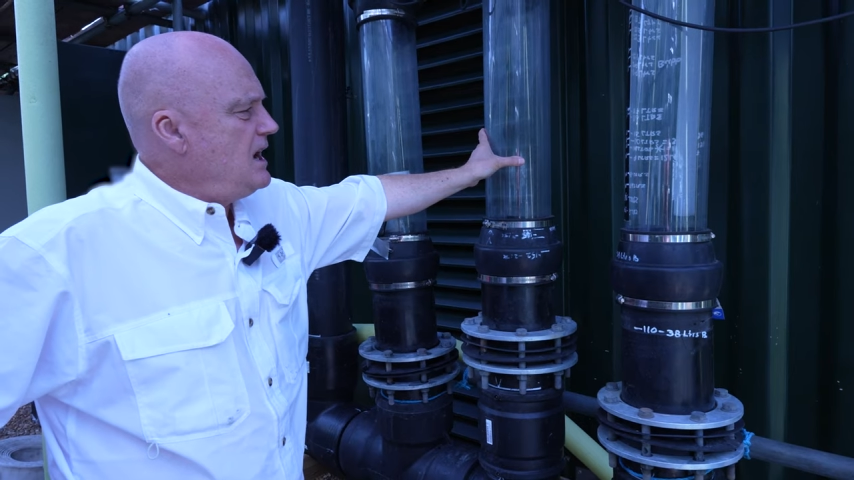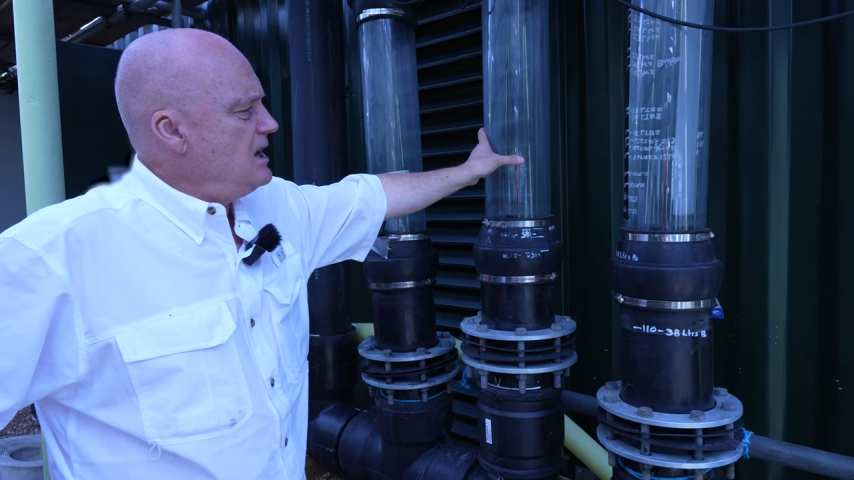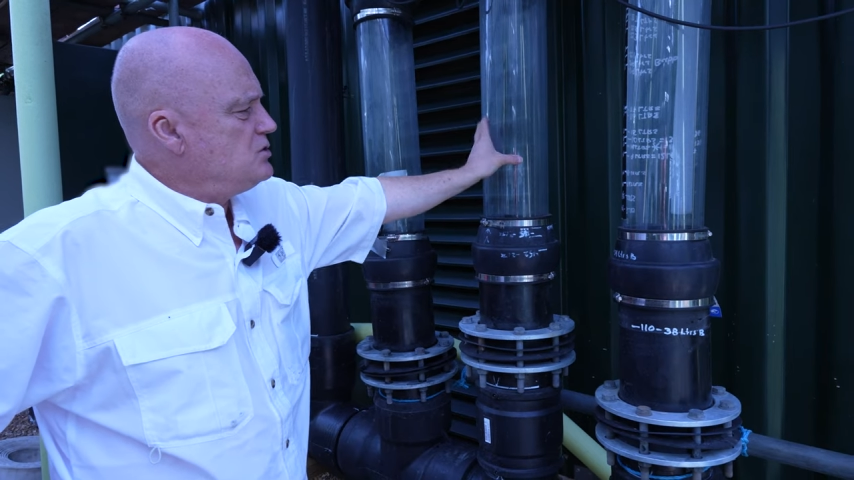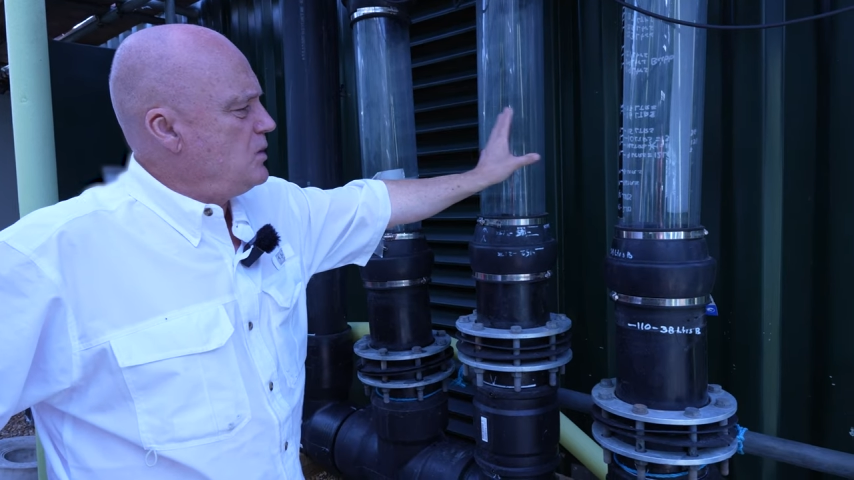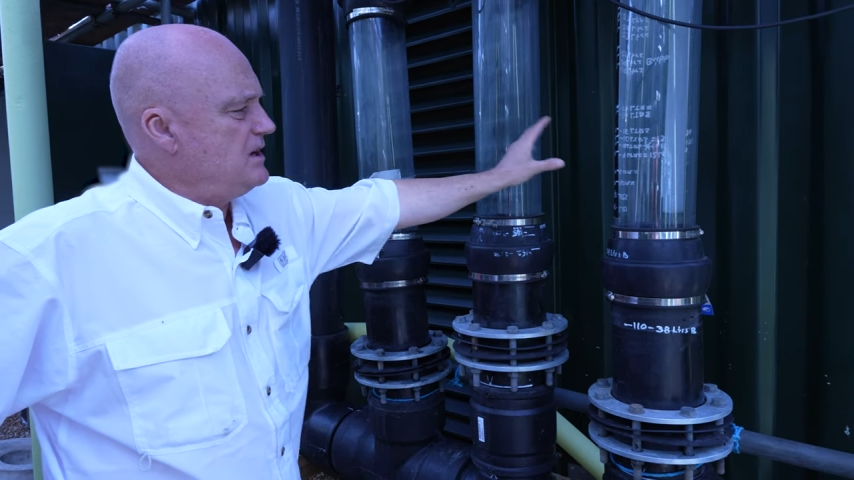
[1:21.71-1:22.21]

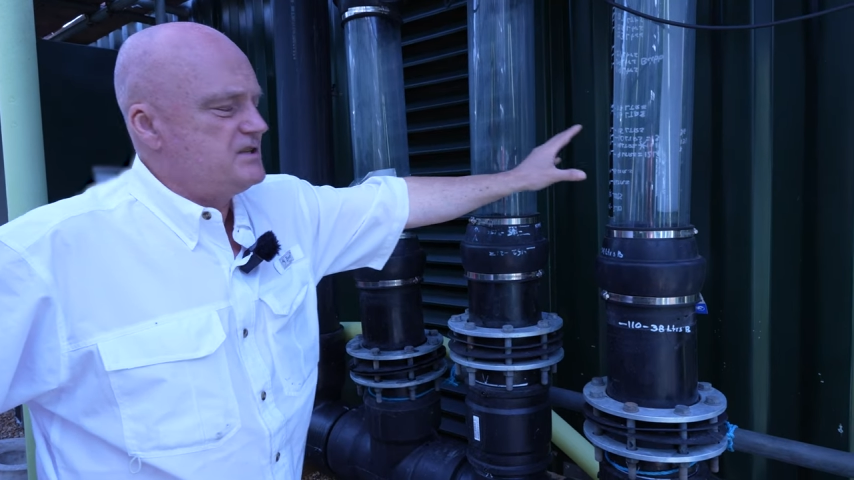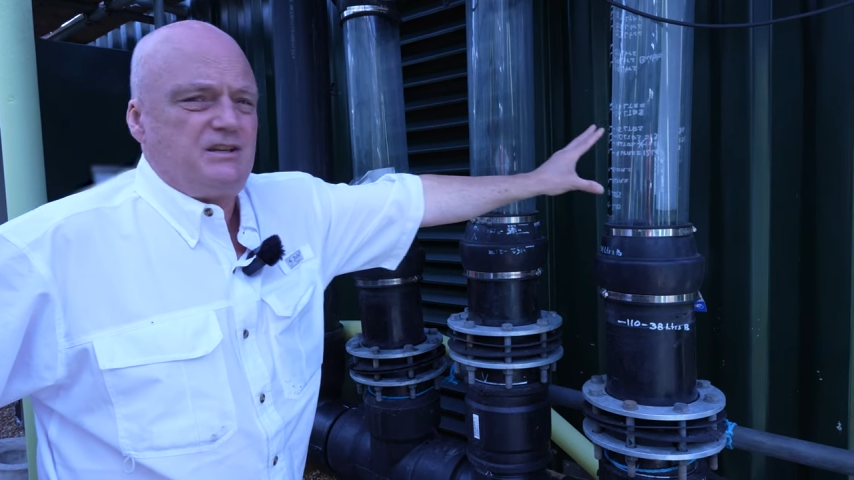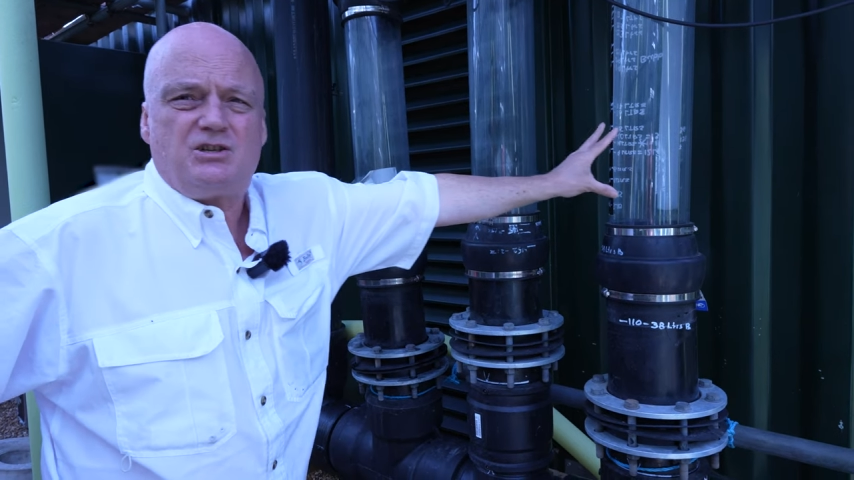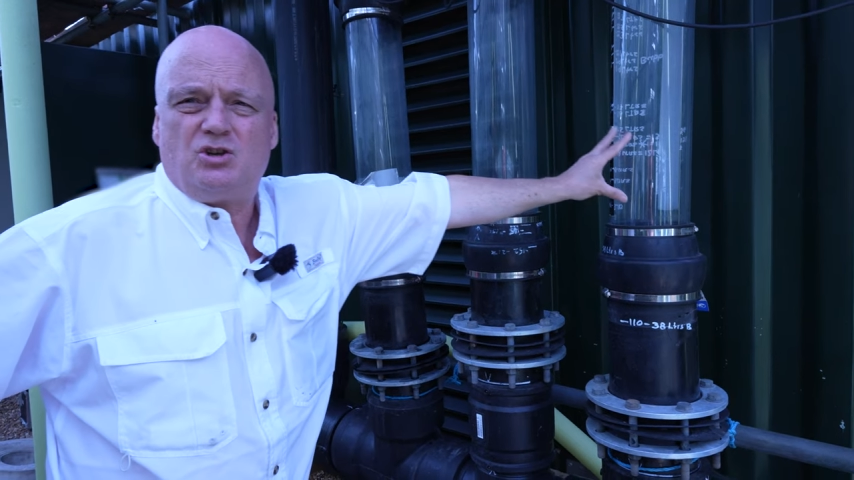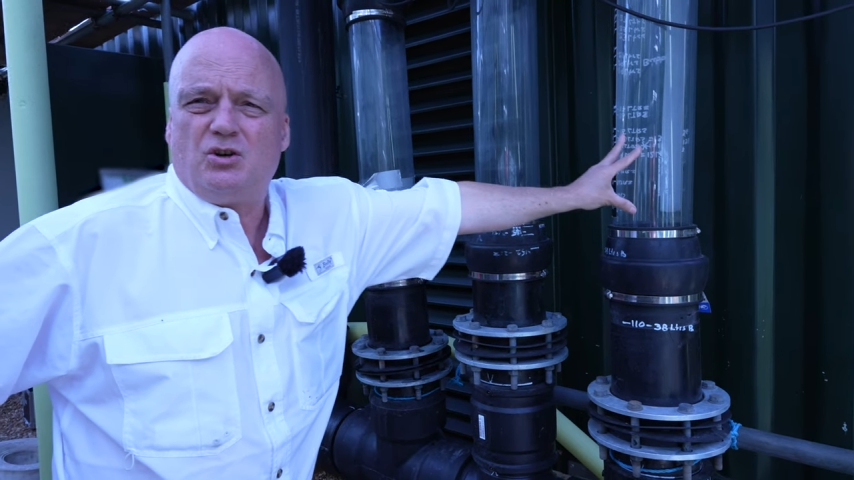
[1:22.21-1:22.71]
as well as
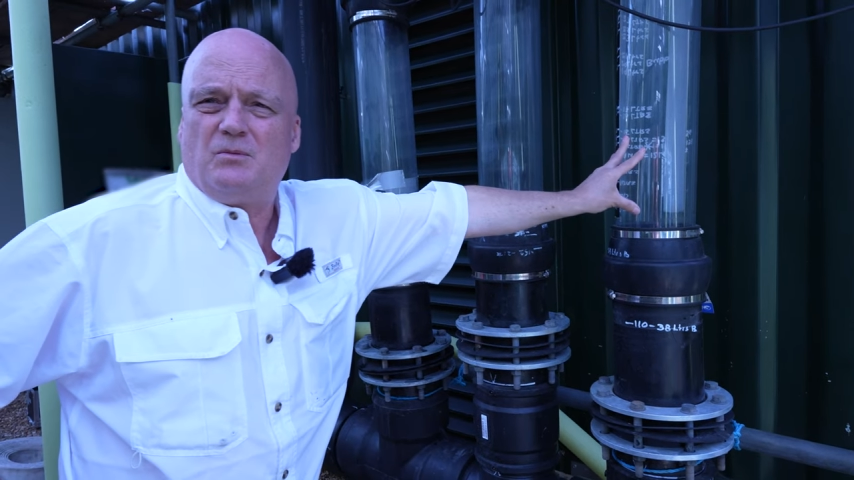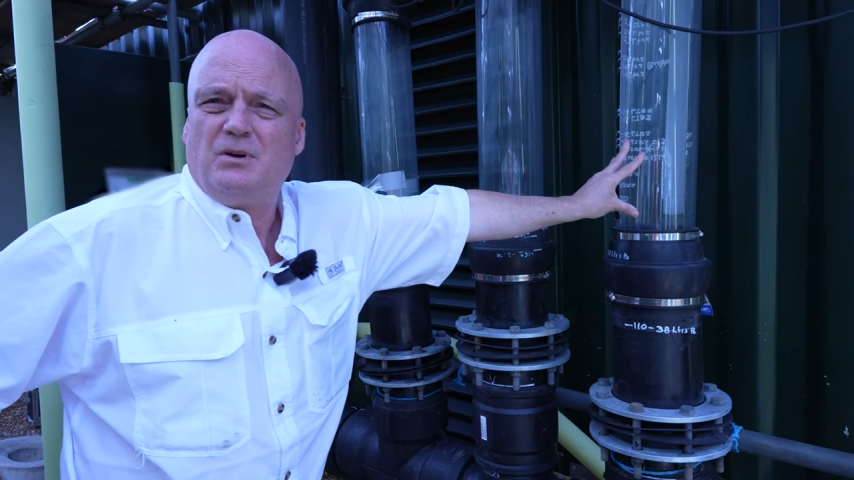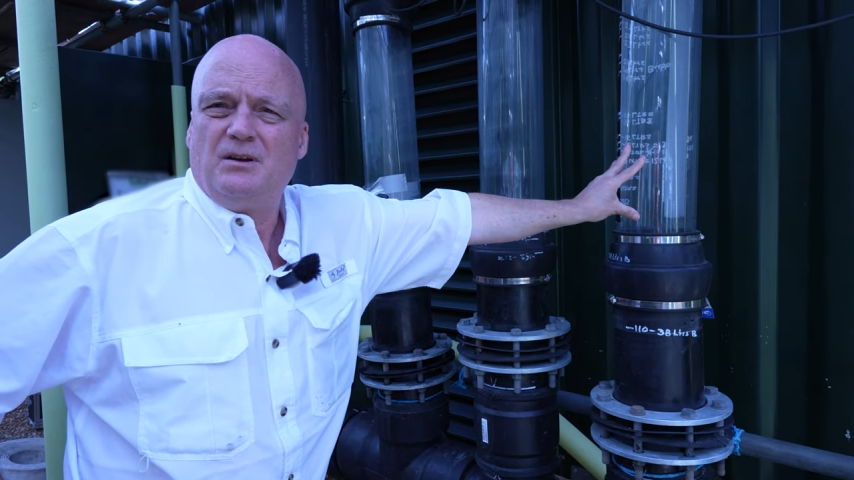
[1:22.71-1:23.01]
this tube.